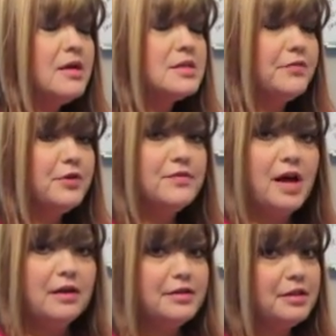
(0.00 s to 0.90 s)
So if you've
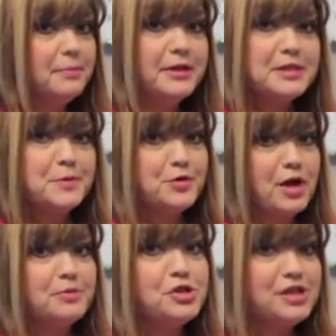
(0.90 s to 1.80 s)
not looked at the pennies per
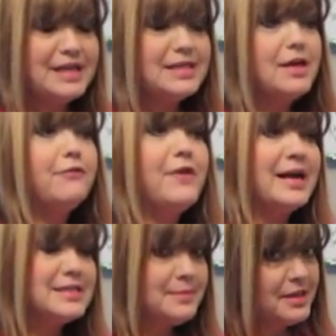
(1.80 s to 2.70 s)
drop sheet,
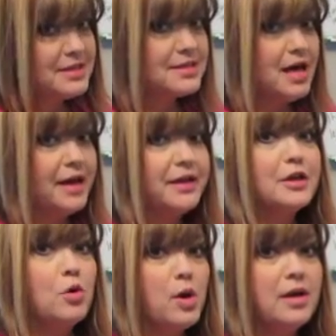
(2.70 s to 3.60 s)
find somebody that's got it,
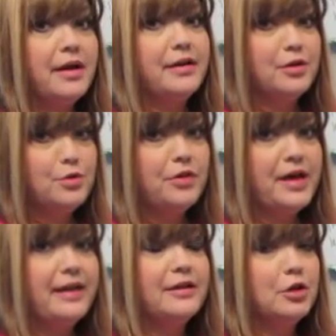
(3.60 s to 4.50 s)
go online and Google
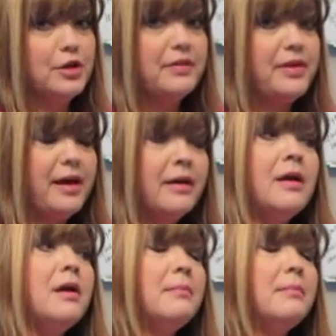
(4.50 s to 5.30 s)
that and look at that,